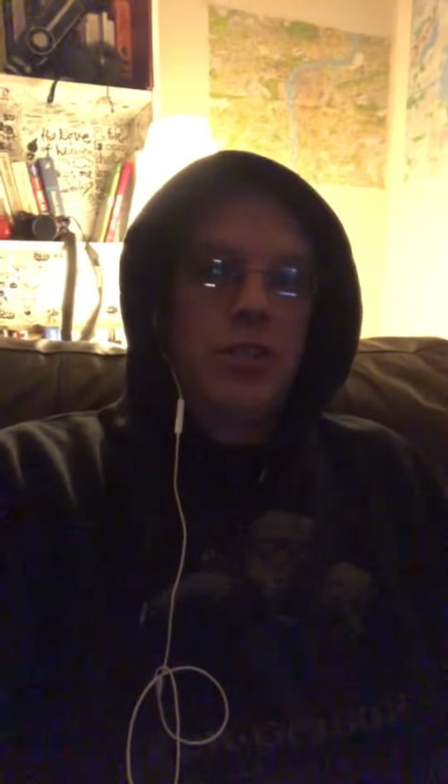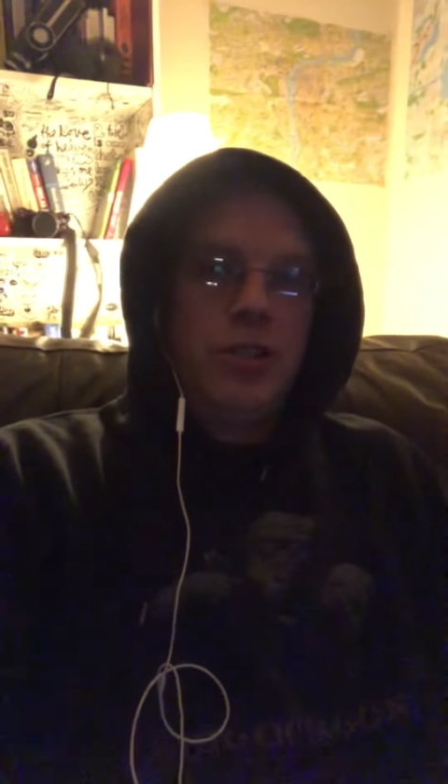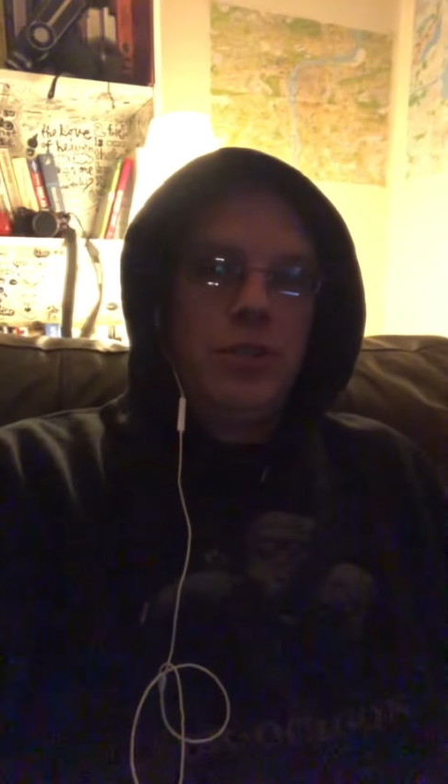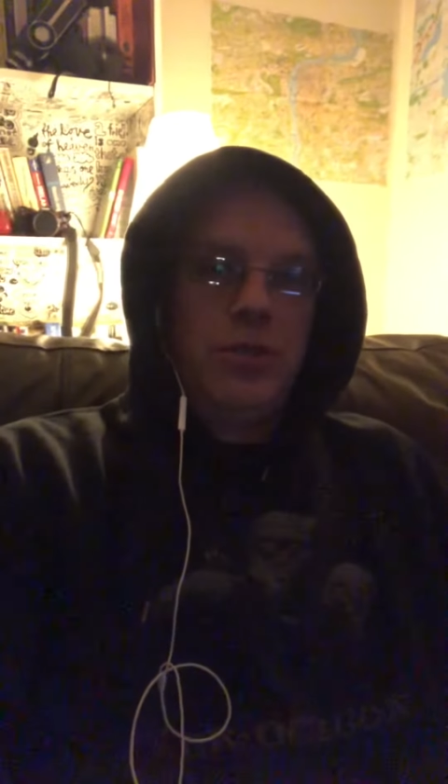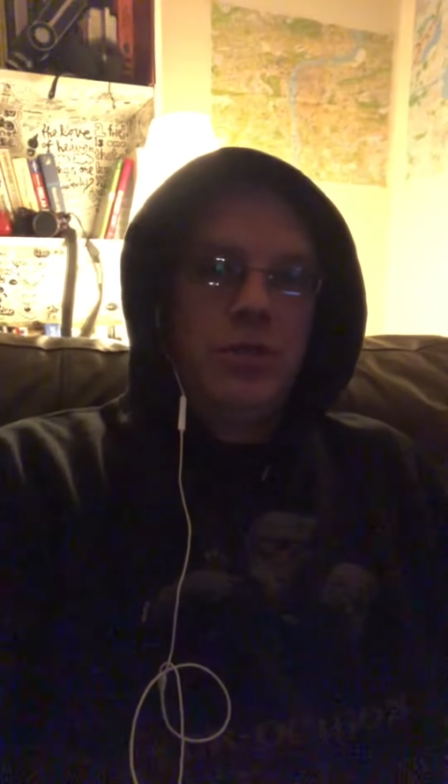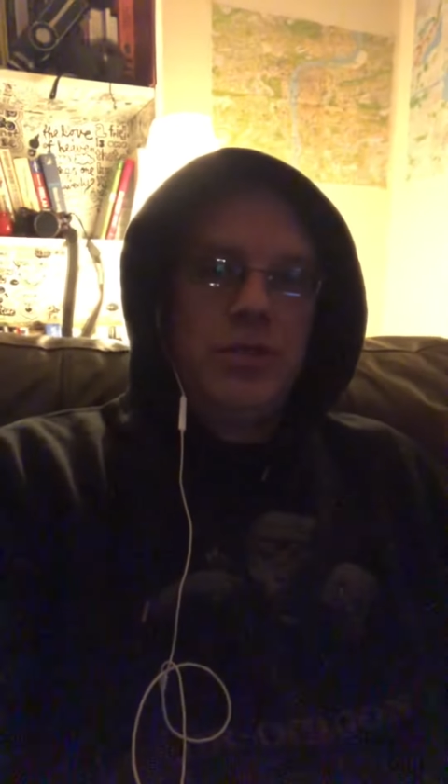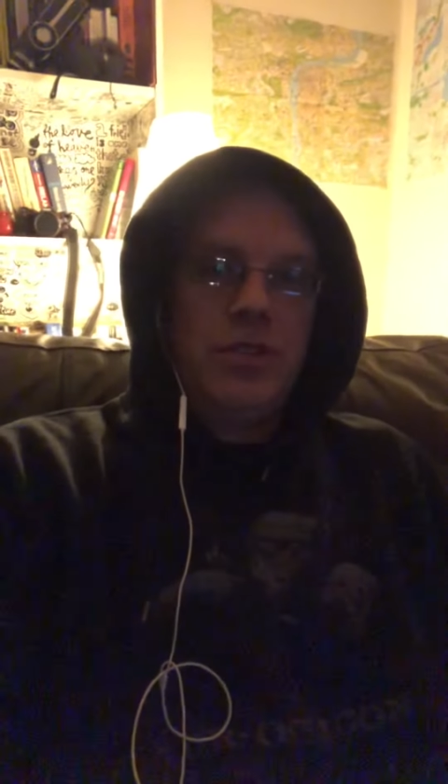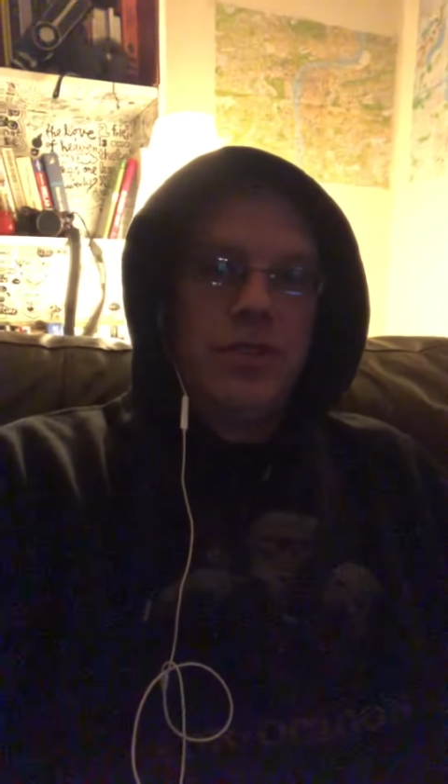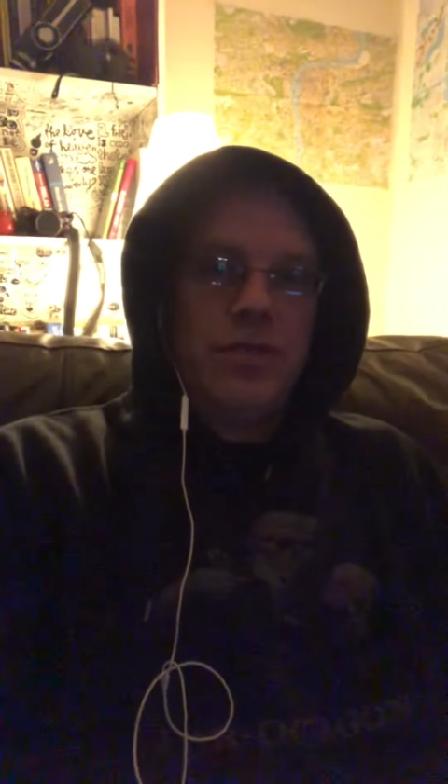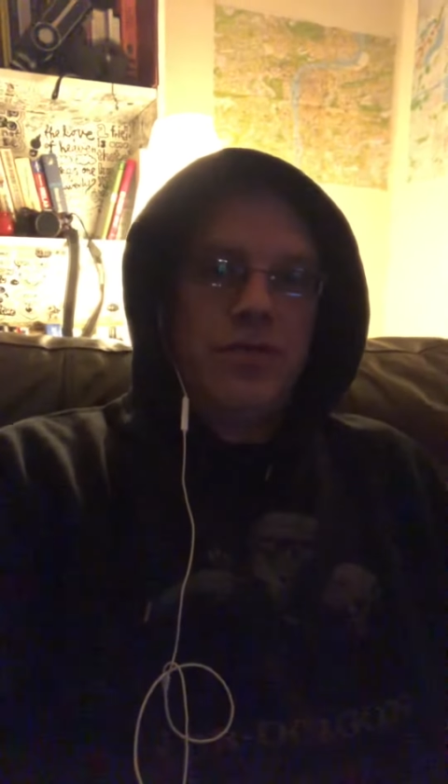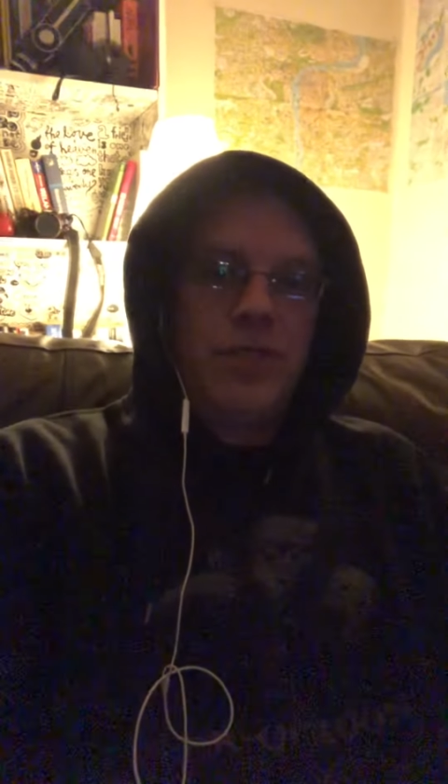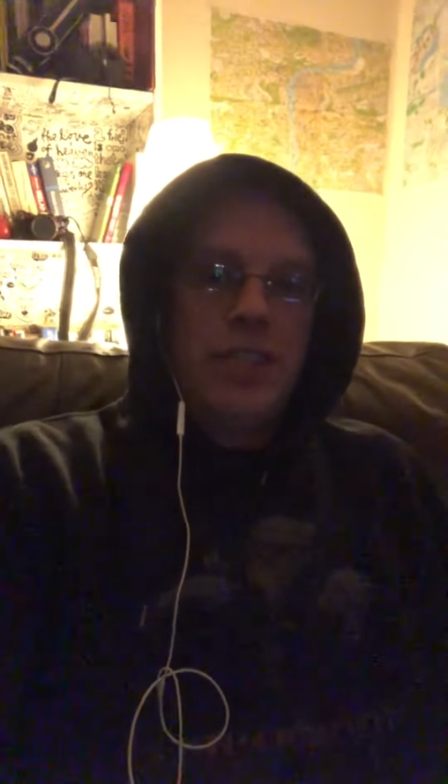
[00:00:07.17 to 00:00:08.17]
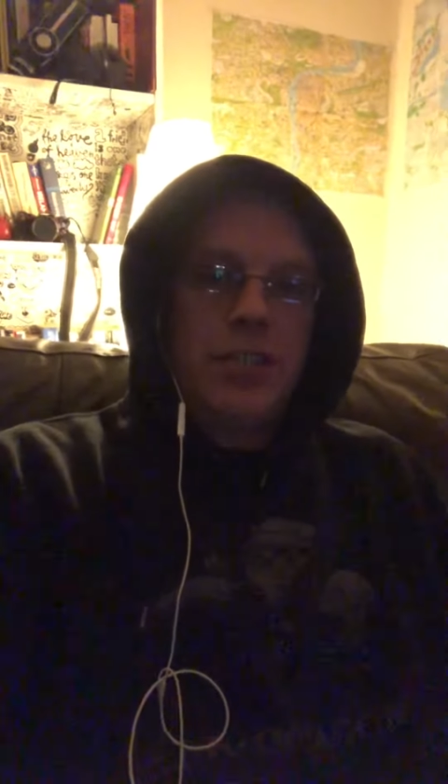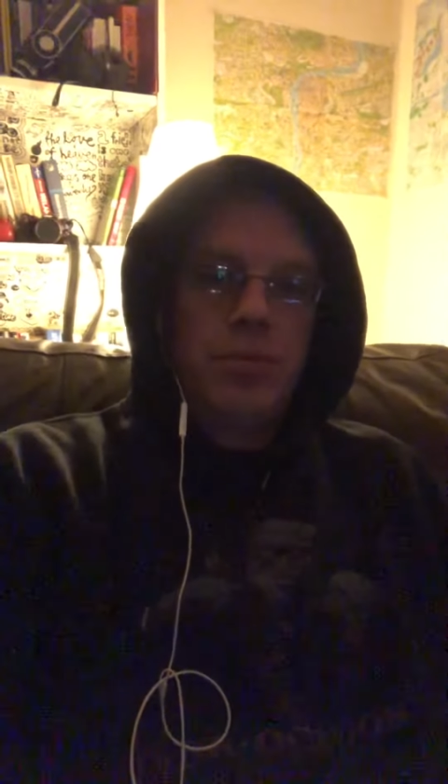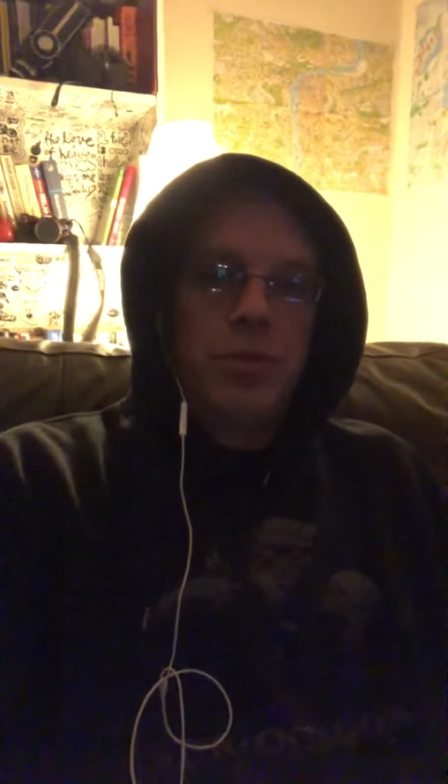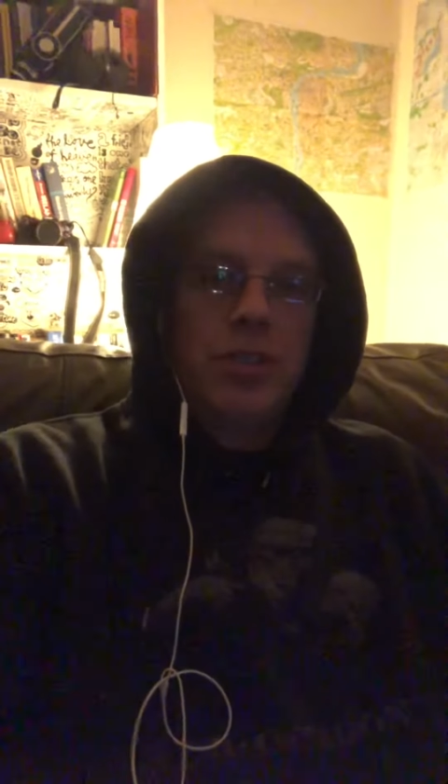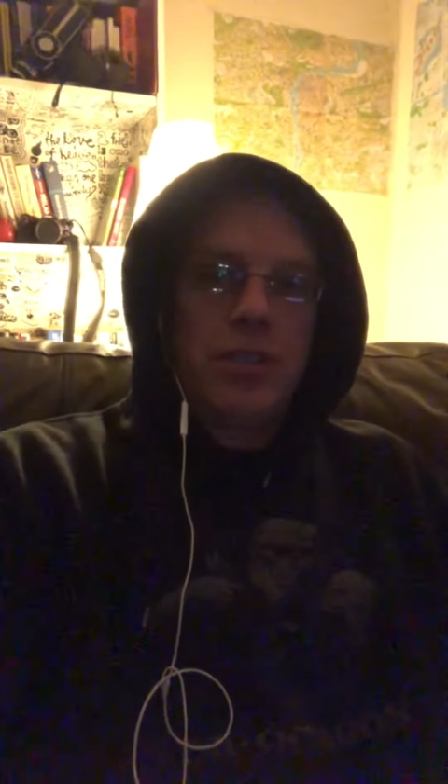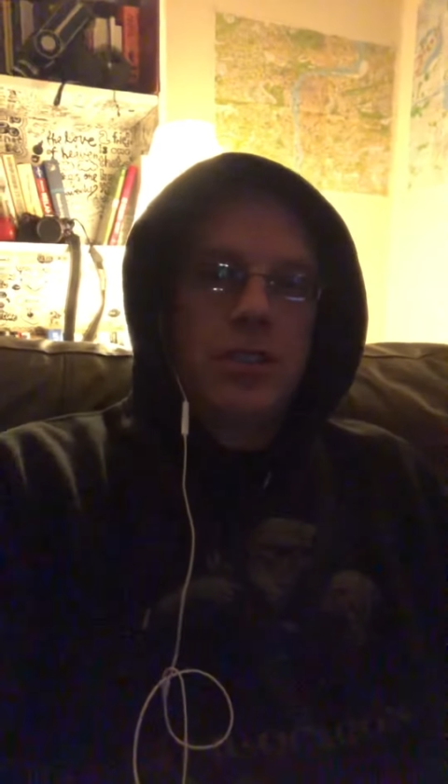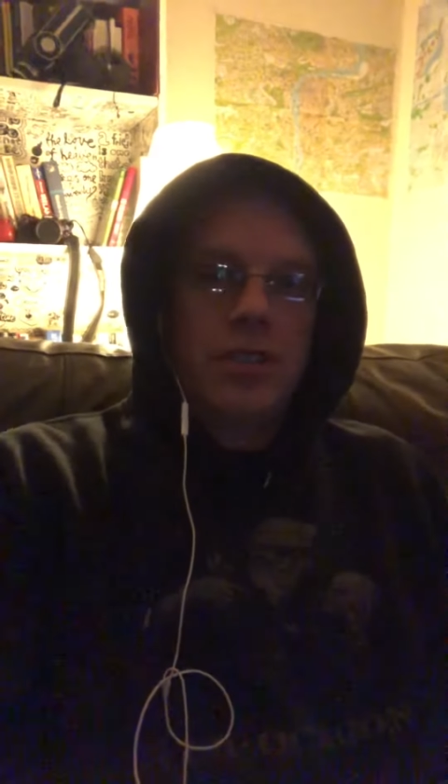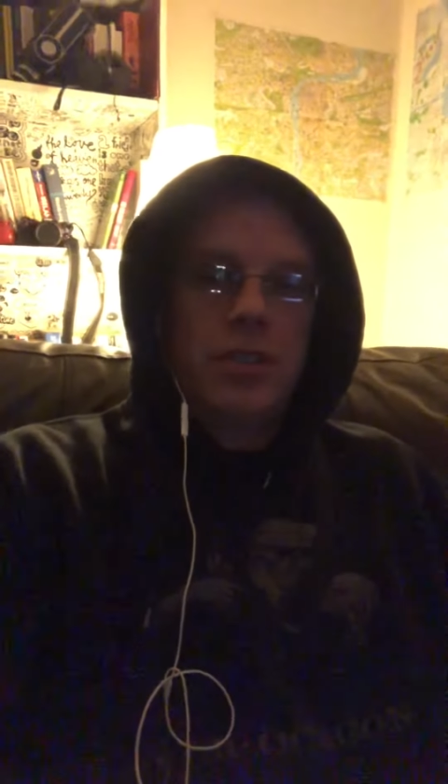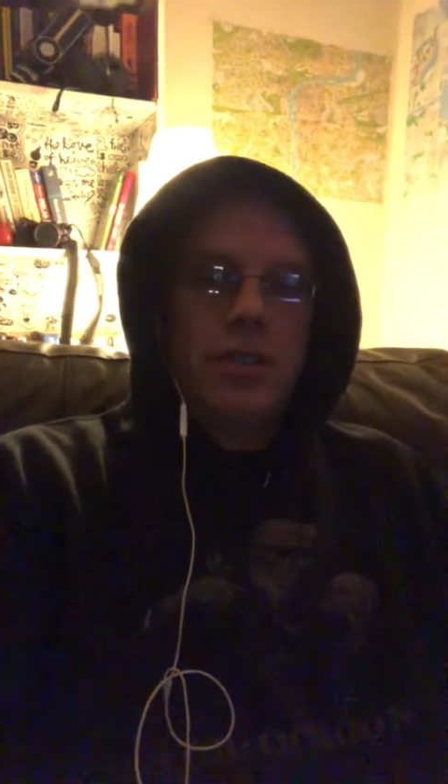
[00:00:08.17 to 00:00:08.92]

news Facebook